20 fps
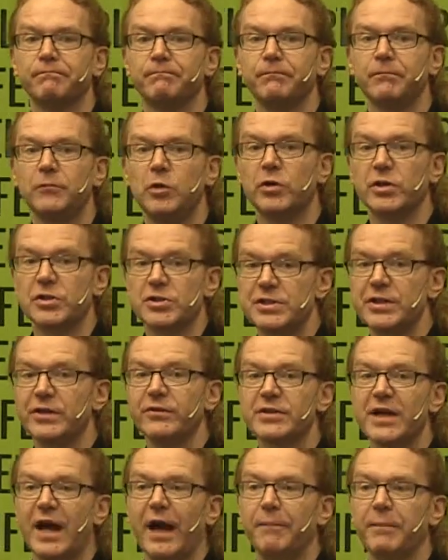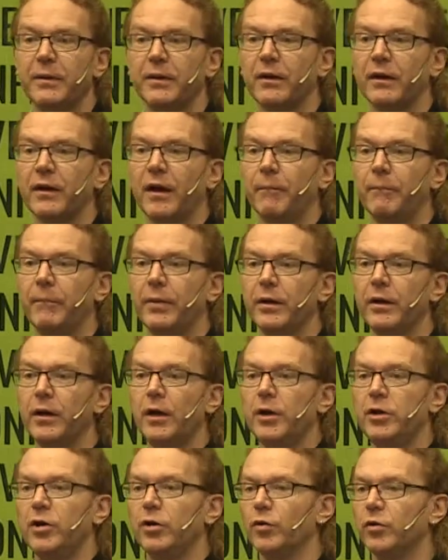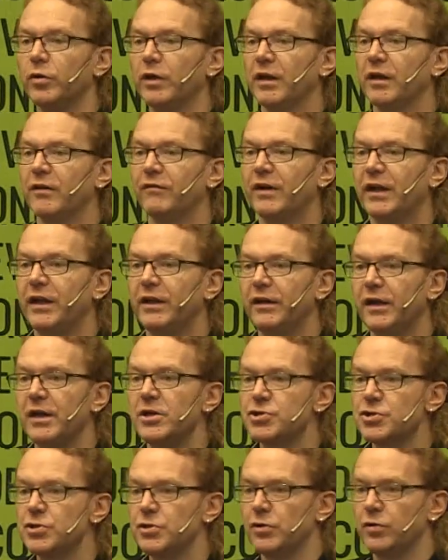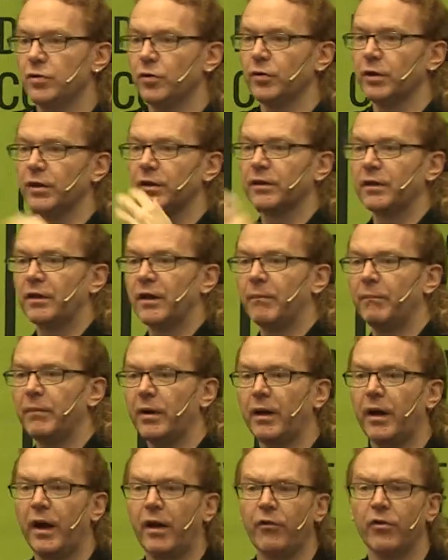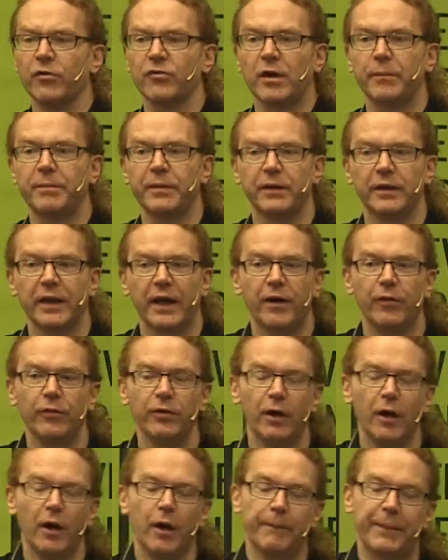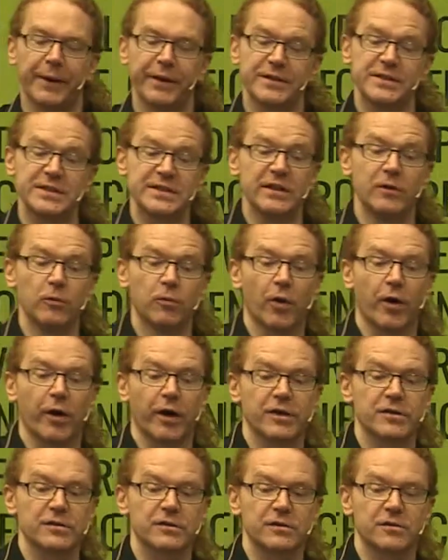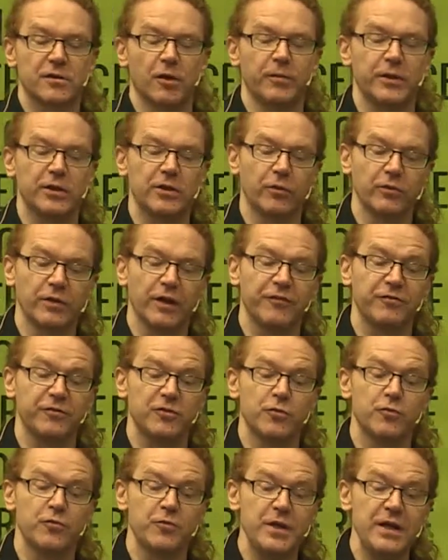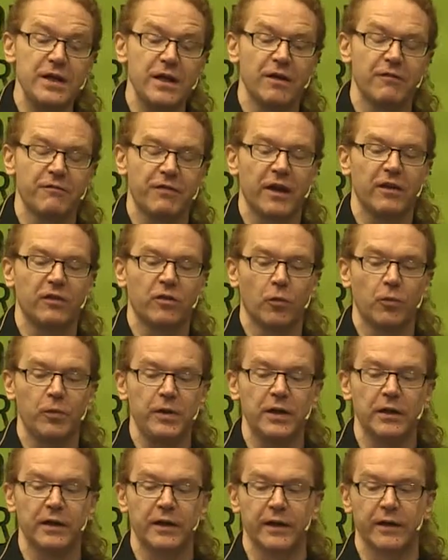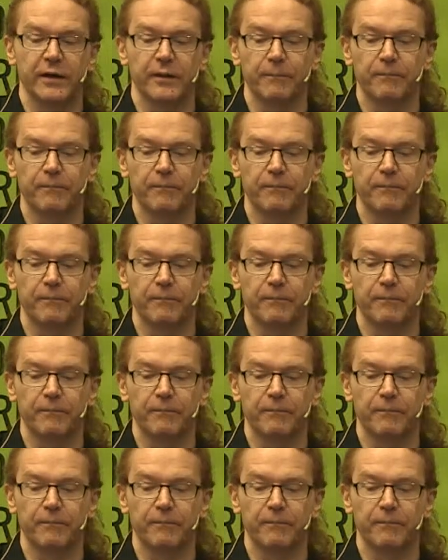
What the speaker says: You can still type in the number, you don't get the validation, you don't get the number arrows up and down, but it still works. So we don't have to reinvent the wheel here.